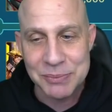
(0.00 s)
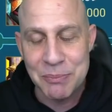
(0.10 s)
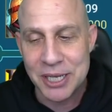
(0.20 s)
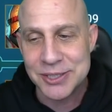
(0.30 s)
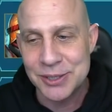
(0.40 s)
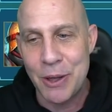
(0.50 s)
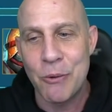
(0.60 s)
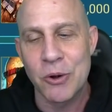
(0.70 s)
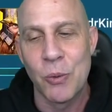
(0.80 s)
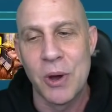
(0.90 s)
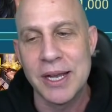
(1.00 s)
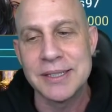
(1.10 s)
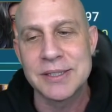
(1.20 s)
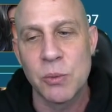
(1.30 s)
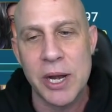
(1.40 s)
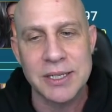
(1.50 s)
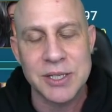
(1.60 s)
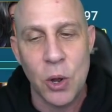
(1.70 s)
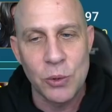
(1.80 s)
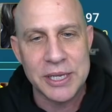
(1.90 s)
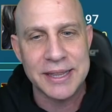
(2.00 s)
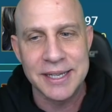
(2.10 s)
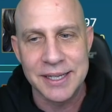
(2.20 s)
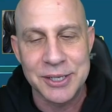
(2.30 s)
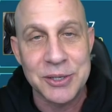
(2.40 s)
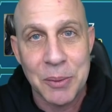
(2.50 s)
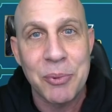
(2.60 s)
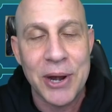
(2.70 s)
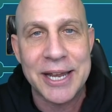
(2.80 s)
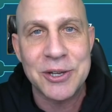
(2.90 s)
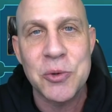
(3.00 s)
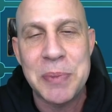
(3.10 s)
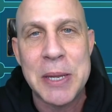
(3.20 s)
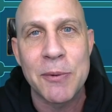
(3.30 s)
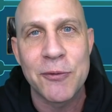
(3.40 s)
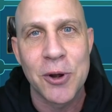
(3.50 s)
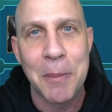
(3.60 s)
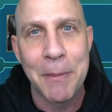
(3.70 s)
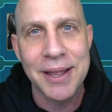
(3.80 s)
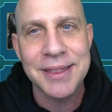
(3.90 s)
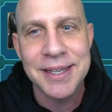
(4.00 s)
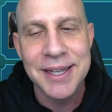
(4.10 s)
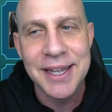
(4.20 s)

much lower one to where it's only the brand new people for a month,